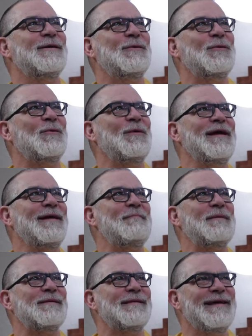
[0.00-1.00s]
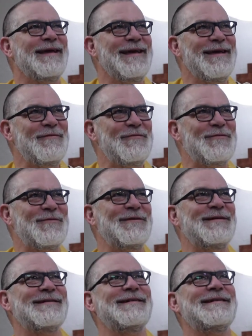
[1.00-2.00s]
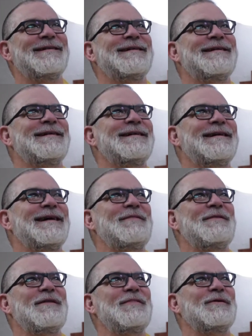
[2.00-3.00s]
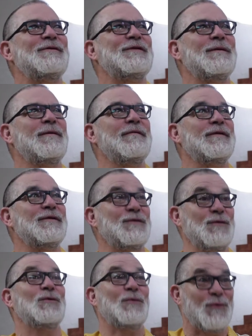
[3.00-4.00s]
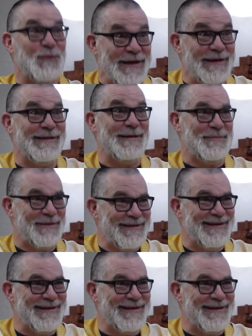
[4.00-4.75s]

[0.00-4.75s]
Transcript: we believe, and then there's some of us who really believe.